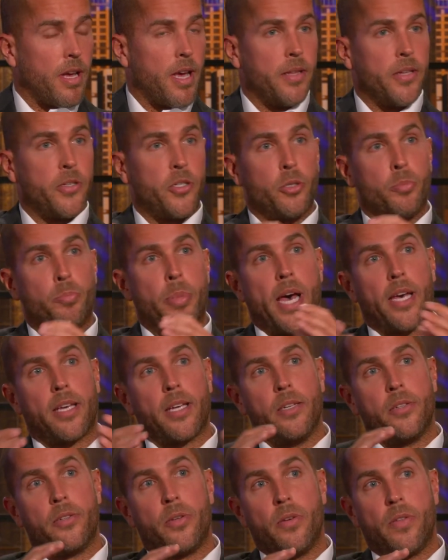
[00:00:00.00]
And this is back
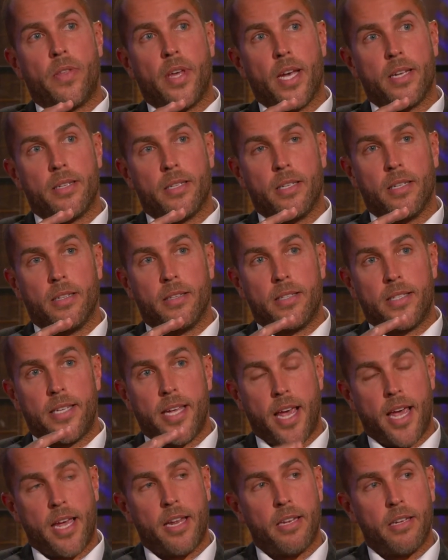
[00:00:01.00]
in
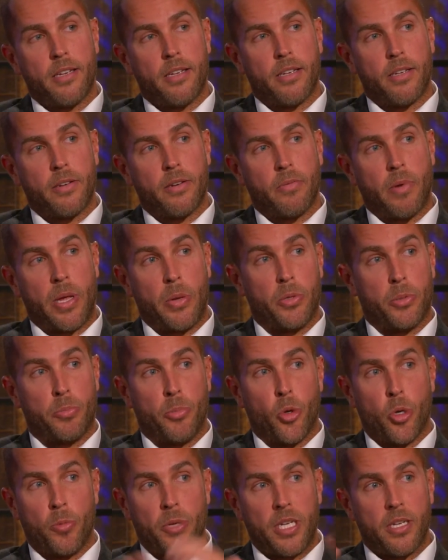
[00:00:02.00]
2010 when it was
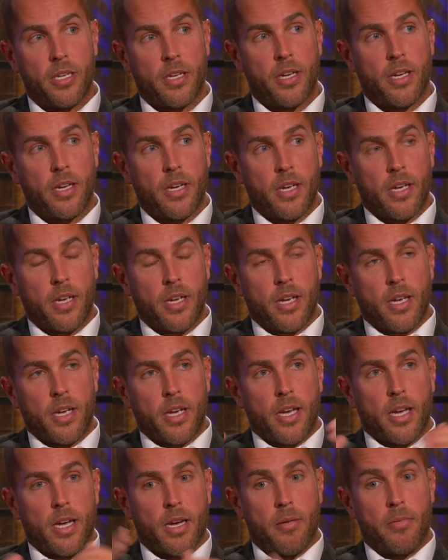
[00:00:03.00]
booming.
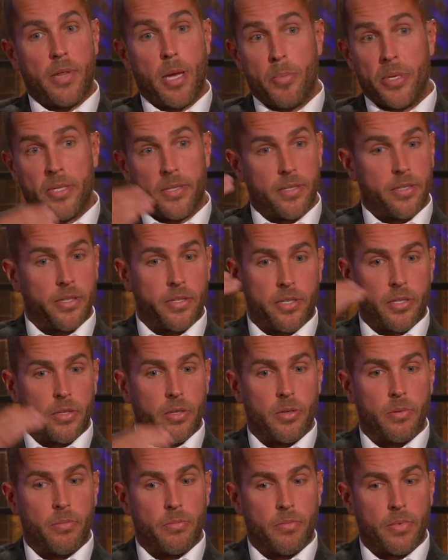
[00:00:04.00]
That business is
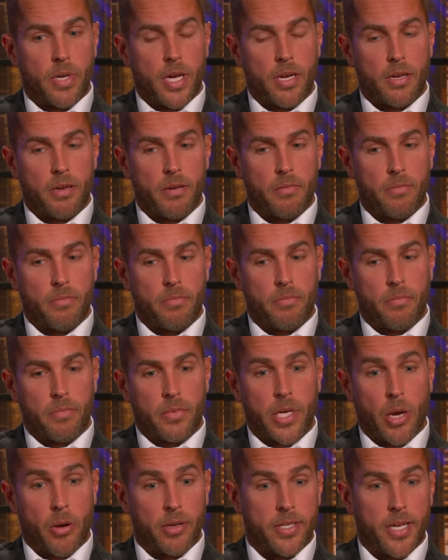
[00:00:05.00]
still
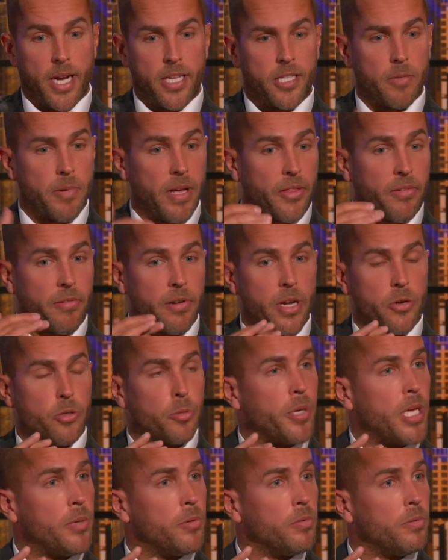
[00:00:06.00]
going today. It's got about 300
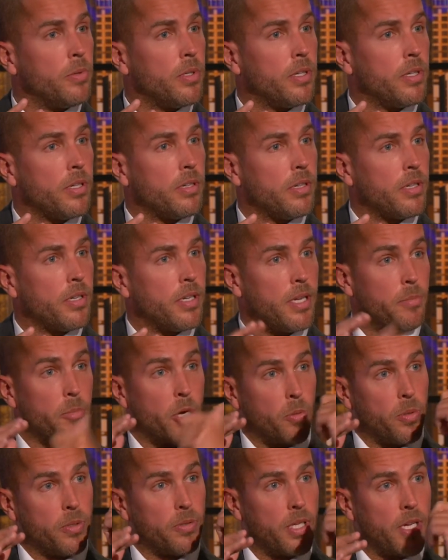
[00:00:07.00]
people in
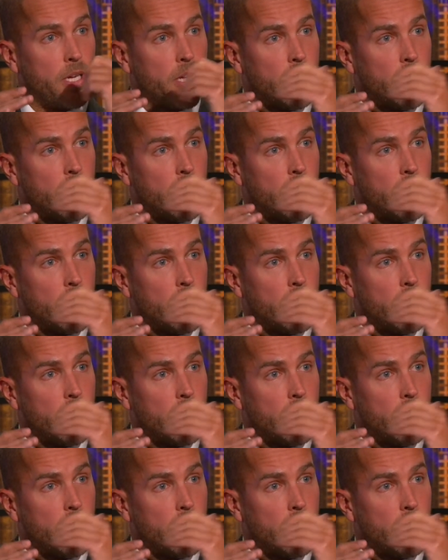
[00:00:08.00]
Melbourne.